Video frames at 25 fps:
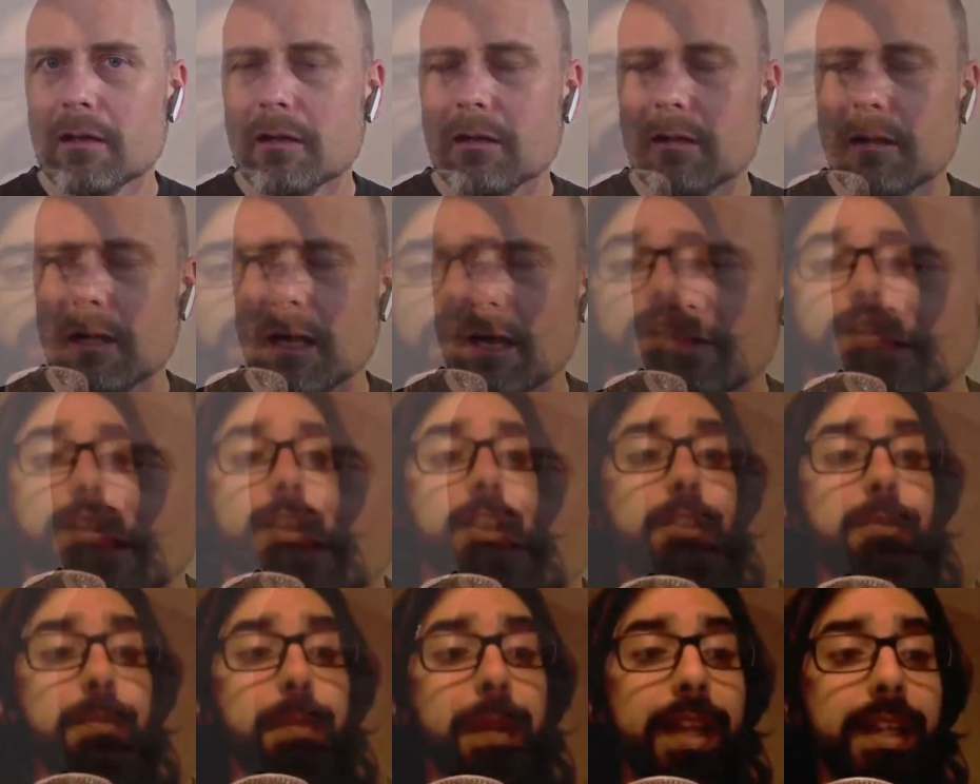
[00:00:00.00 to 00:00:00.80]
And, and
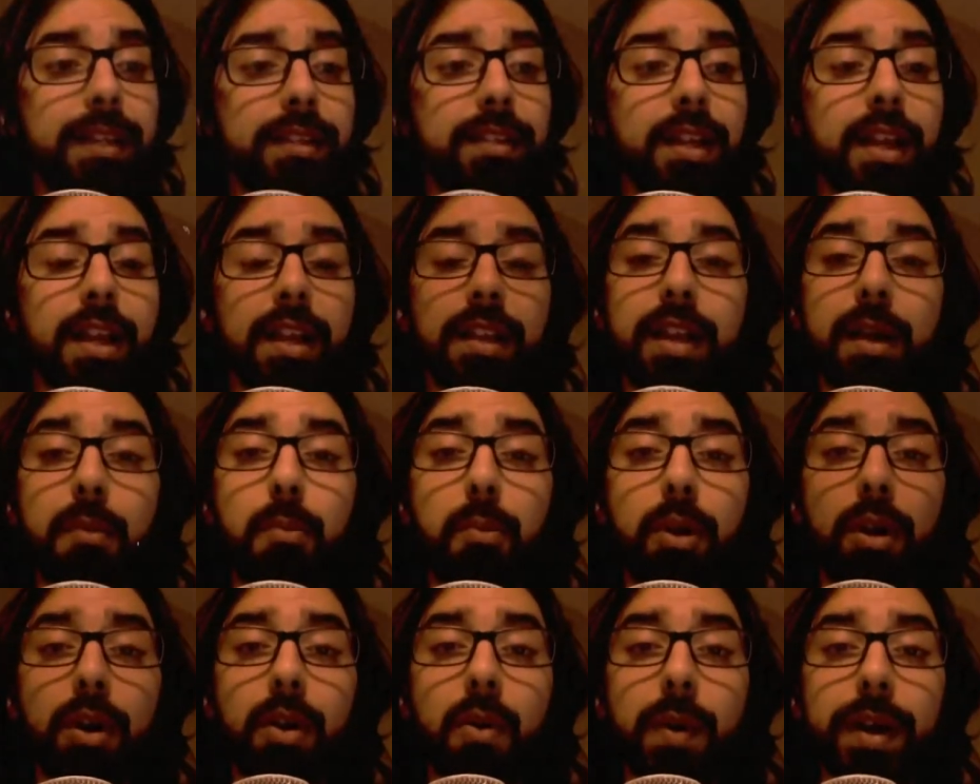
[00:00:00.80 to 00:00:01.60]
this means that
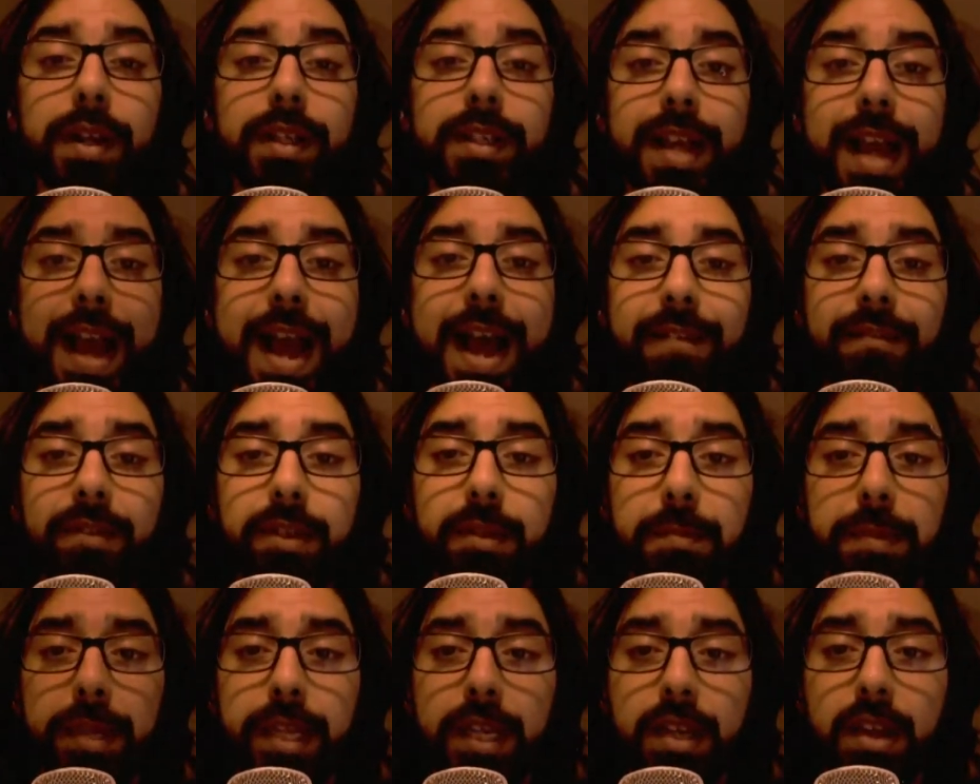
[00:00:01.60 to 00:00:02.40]
we're going to have
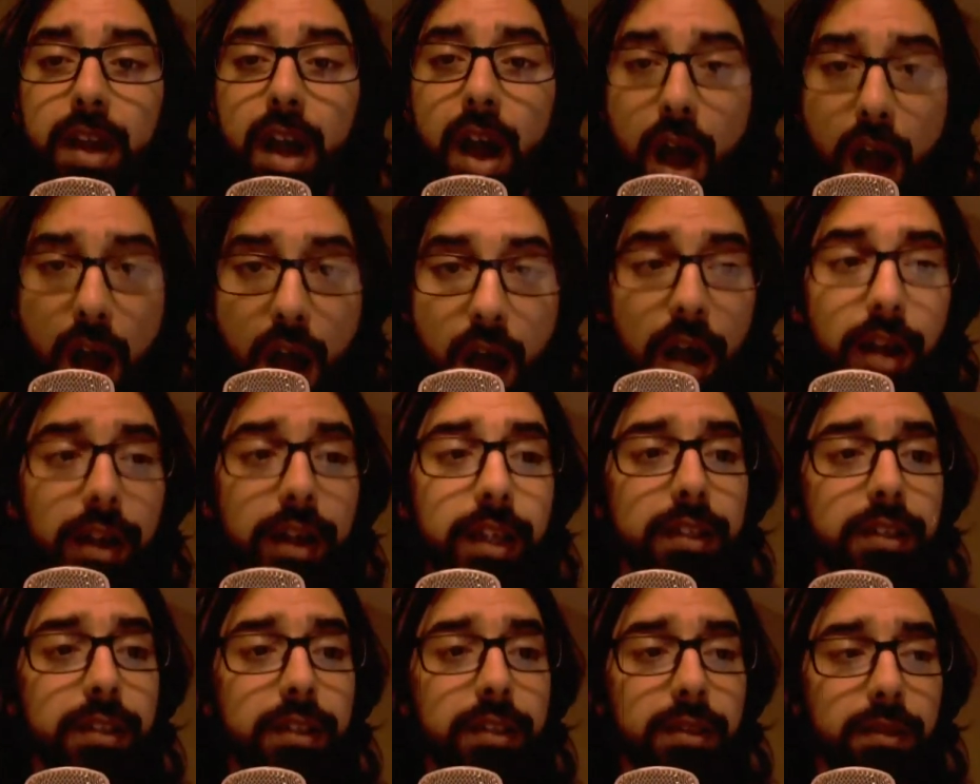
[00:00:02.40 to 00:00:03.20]
to be
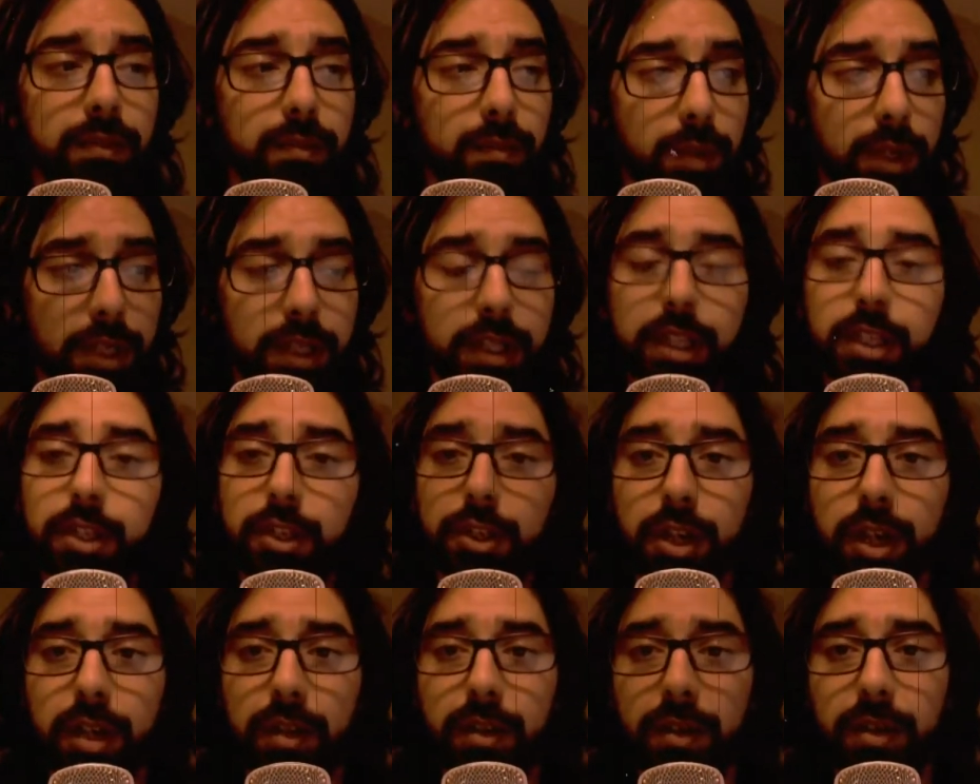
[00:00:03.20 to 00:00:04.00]
honest with
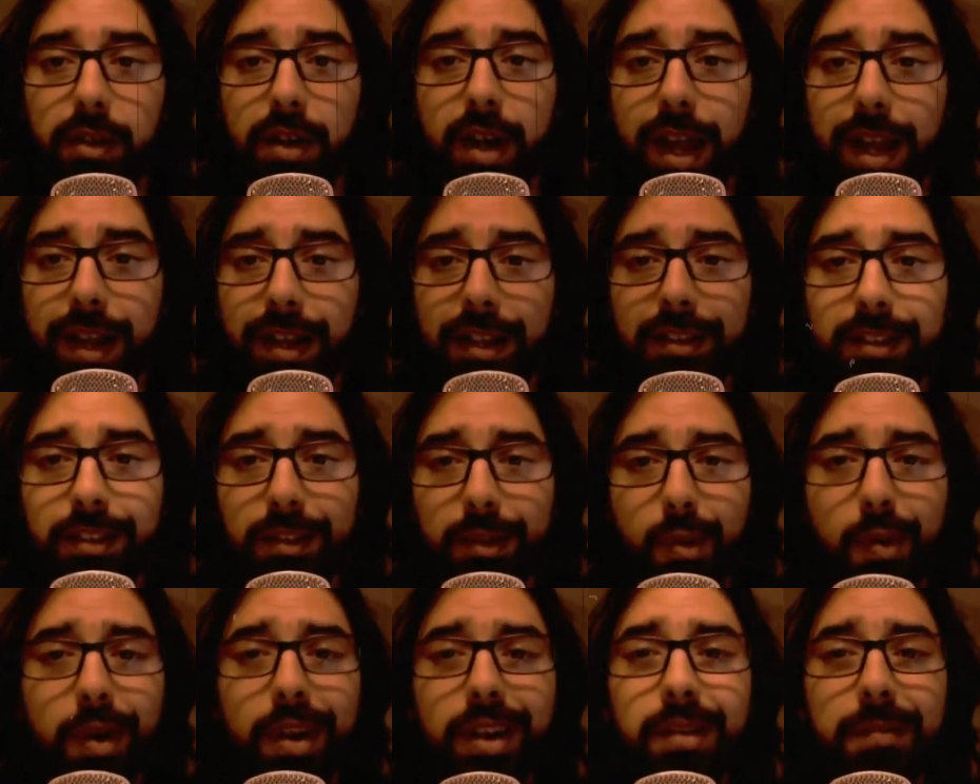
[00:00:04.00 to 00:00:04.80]
each other, and it's
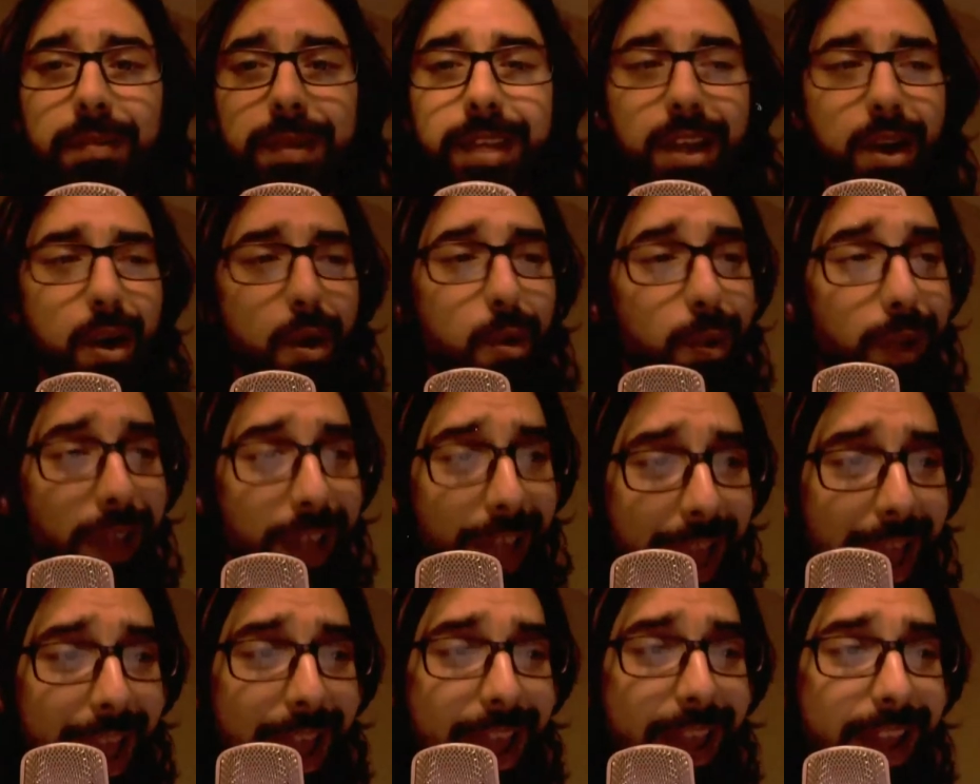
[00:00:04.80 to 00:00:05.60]
going to be
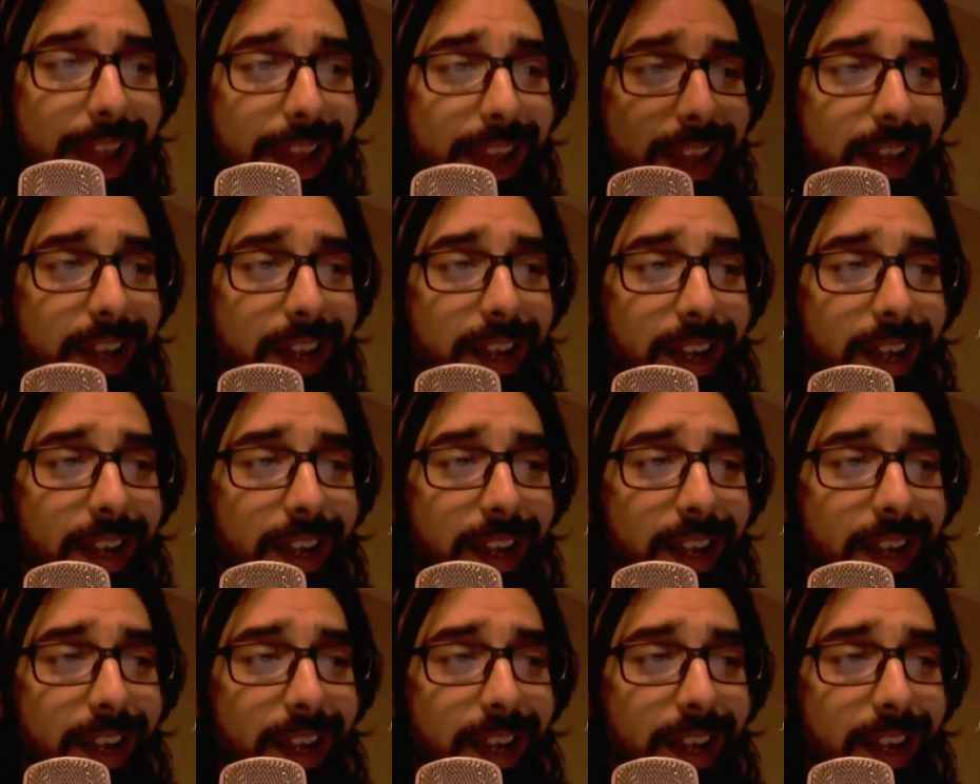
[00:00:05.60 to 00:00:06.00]
okay